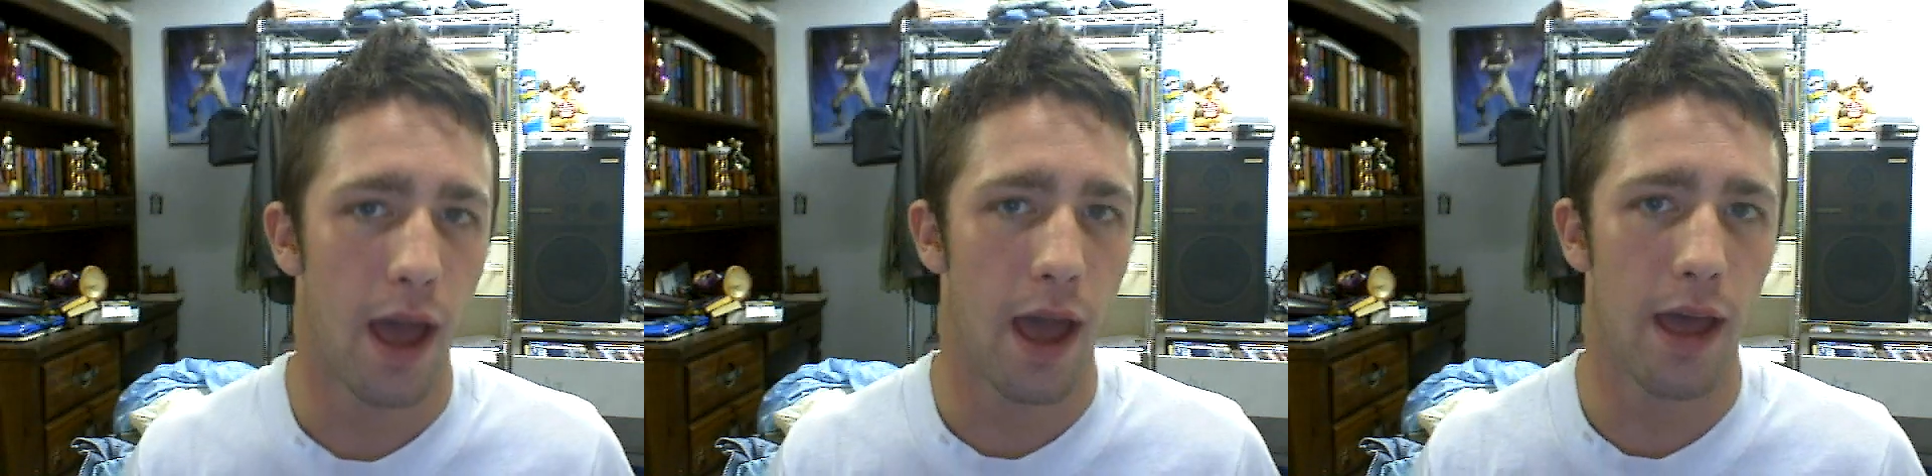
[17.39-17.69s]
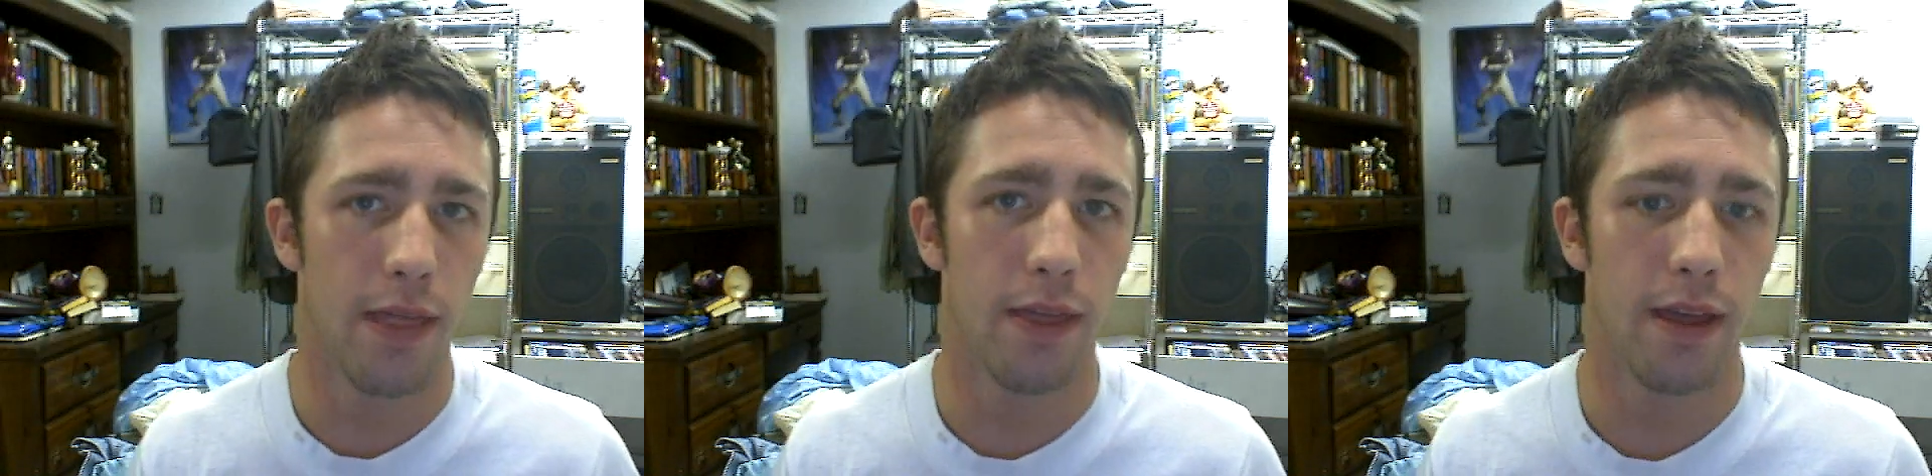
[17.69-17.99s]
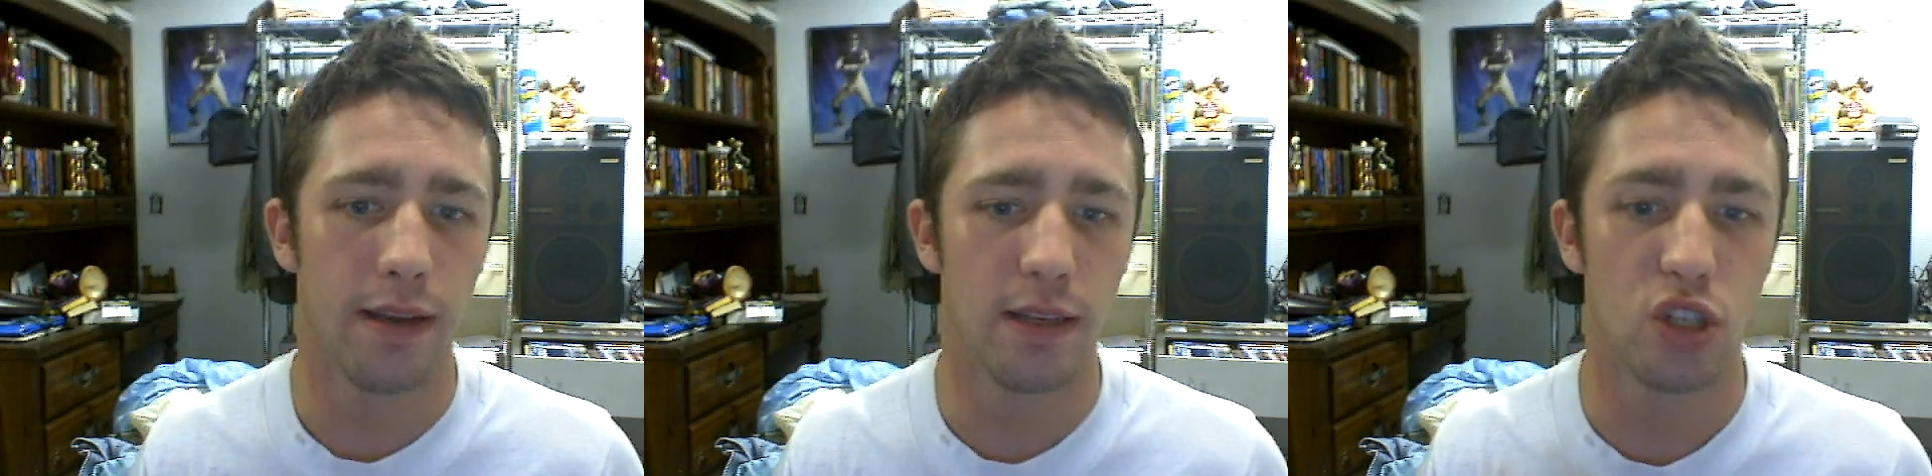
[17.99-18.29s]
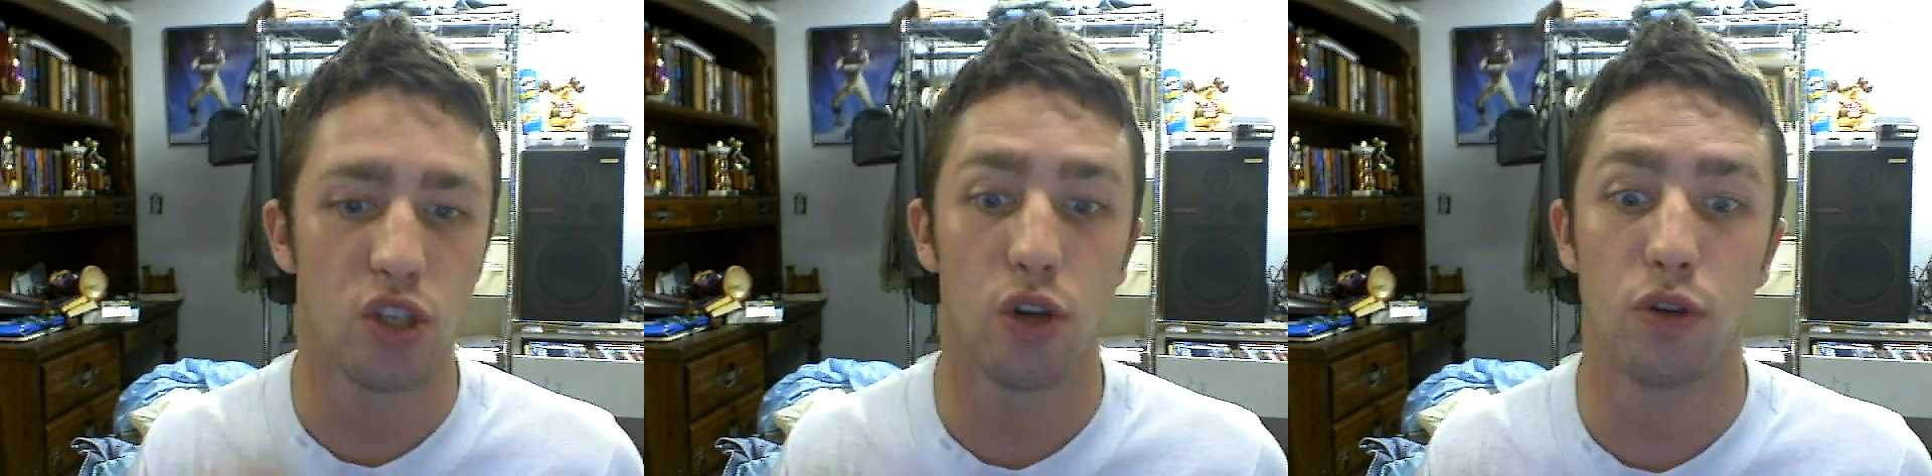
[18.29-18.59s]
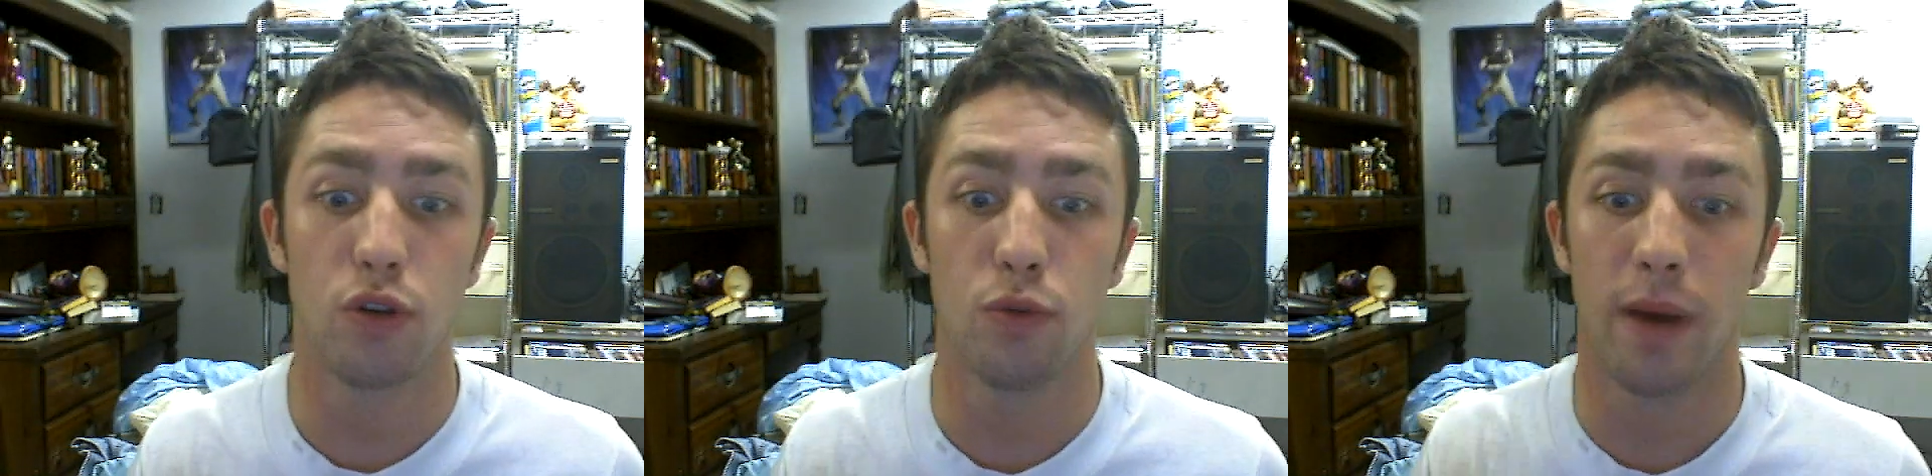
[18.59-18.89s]
and then show
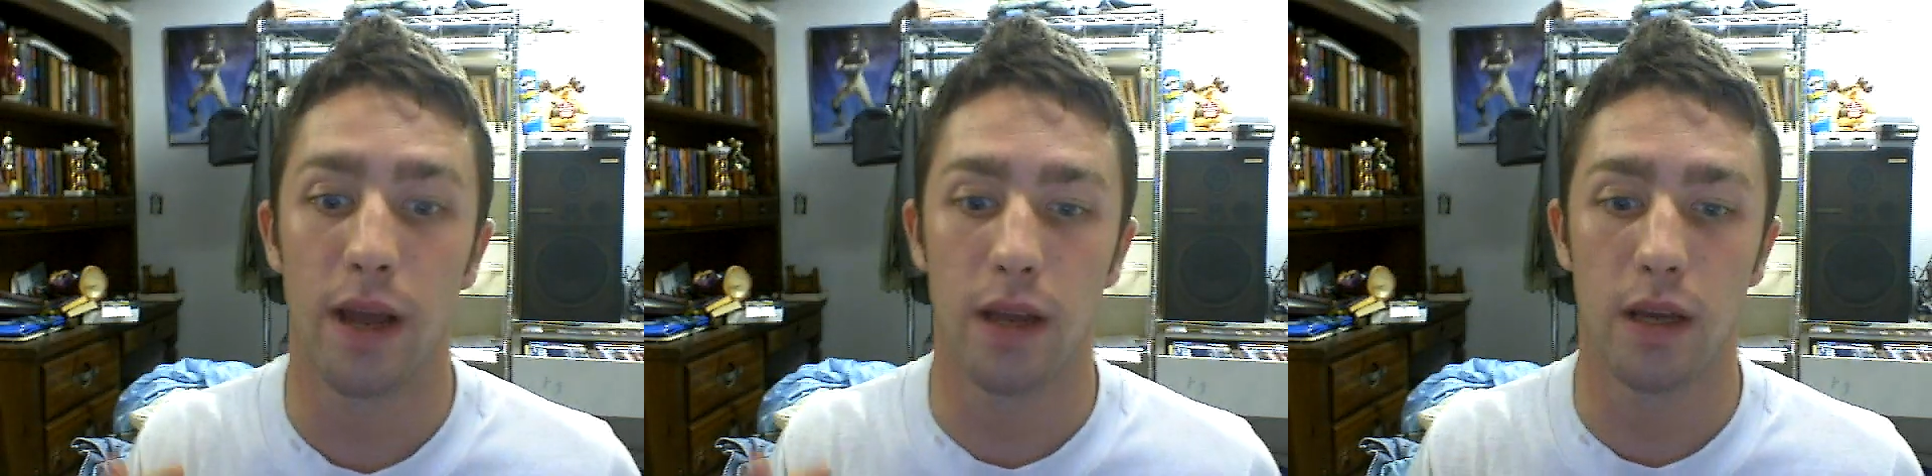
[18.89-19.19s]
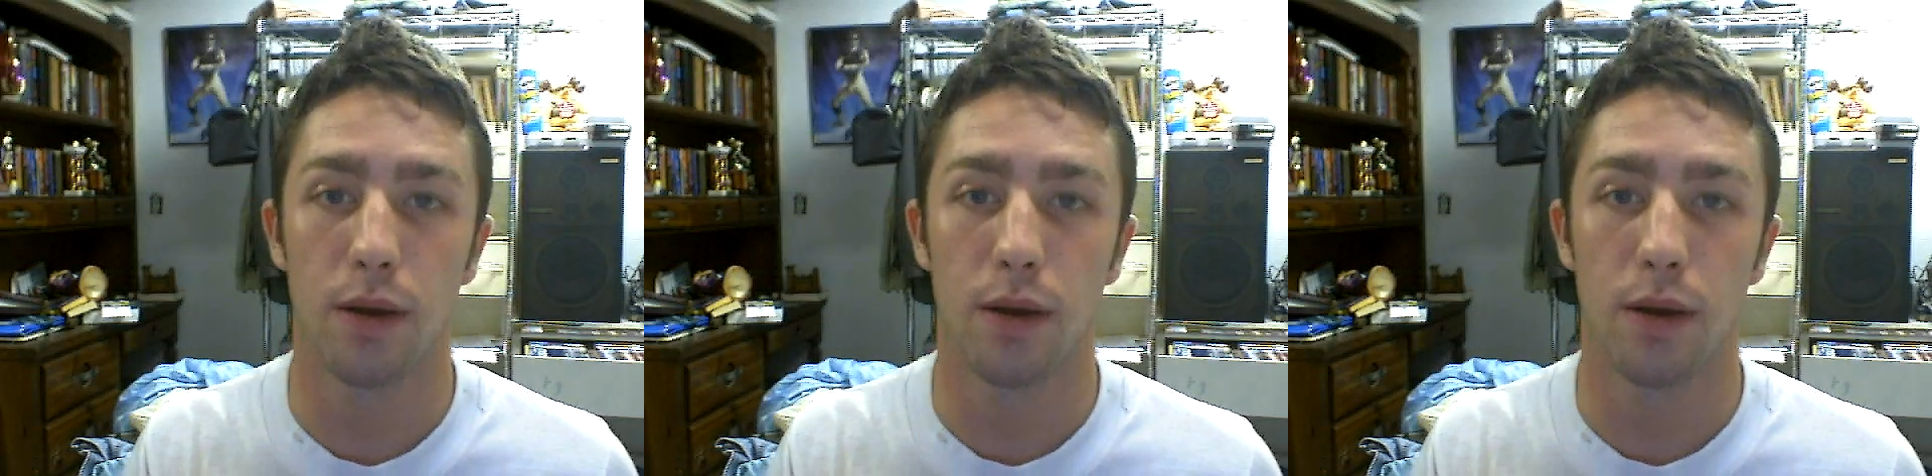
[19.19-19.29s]
you my,